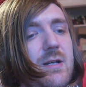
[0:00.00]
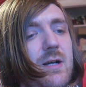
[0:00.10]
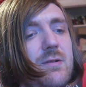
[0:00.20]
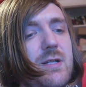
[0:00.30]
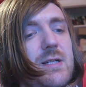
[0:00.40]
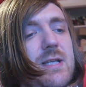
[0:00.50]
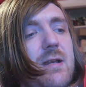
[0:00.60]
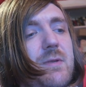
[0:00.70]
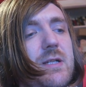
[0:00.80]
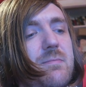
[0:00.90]
I was going to tell
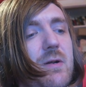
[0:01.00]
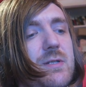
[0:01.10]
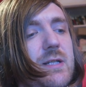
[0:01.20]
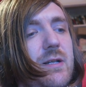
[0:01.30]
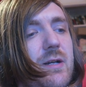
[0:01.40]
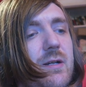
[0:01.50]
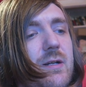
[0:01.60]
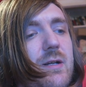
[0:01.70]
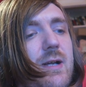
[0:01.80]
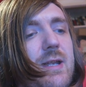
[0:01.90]
him that it's mostly luck,
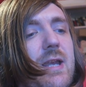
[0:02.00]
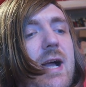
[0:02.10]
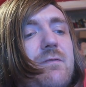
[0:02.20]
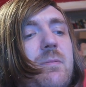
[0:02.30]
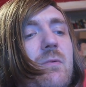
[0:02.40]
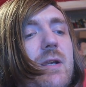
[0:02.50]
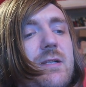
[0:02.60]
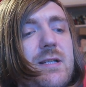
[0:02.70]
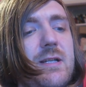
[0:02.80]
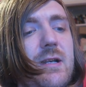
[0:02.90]
and that you have to be
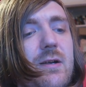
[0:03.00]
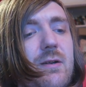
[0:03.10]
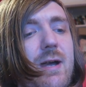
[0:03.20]
willing to deny your